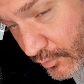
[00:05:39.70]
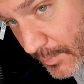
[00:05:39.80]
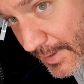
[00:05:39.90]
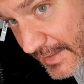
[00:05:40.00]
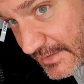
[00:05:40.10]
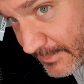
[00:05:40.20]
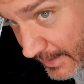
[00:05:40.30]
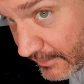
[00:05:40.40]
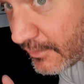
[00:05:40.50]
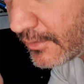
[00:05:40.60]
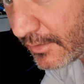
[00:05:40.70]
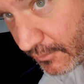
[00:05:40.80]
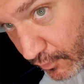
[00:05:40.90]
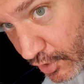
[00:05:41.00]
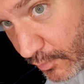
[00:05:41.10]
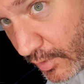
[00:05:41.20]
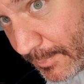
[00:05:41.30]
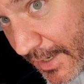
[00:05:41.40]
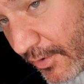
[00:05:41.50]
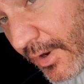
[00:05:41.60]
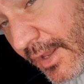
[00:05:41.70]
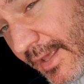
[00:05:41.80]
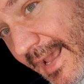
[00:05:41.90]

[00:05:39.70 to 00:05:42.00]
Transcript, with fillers: replacement the volume repair